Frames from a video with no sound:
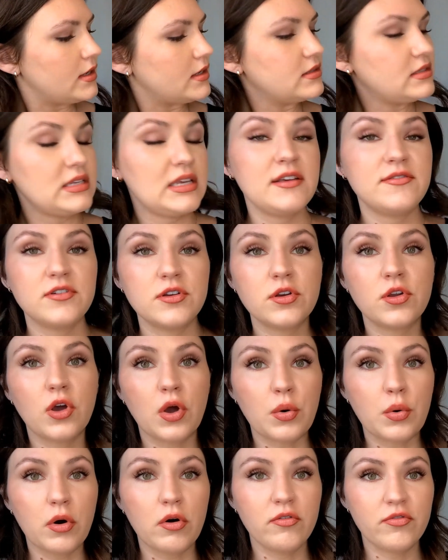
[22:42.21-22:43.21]
is even
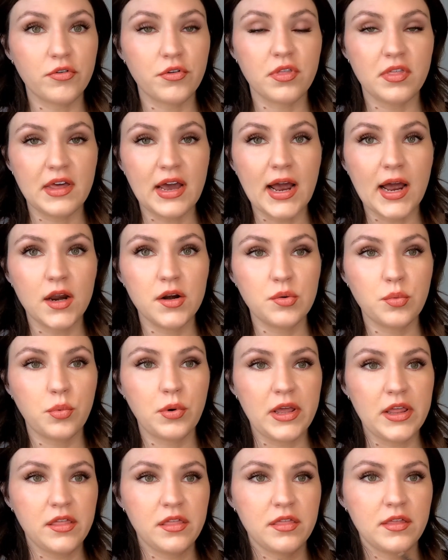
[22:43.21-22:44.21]
go over that
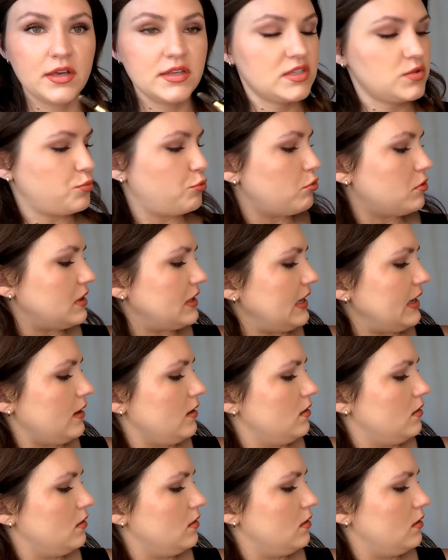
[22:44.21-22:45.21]
with a spoolie.